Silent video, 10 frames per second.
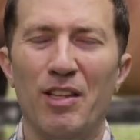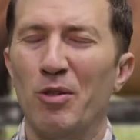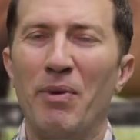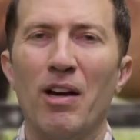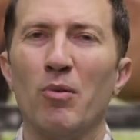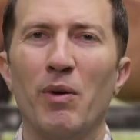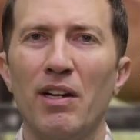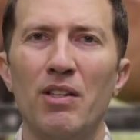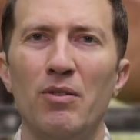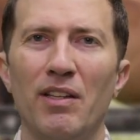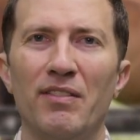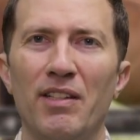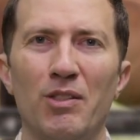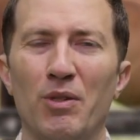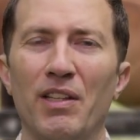that no matter where you lived
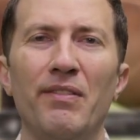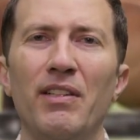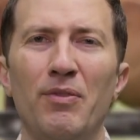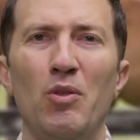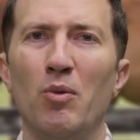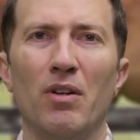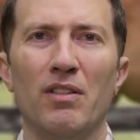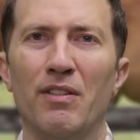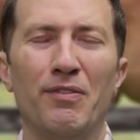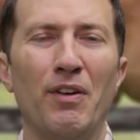in Israel, even if you were in the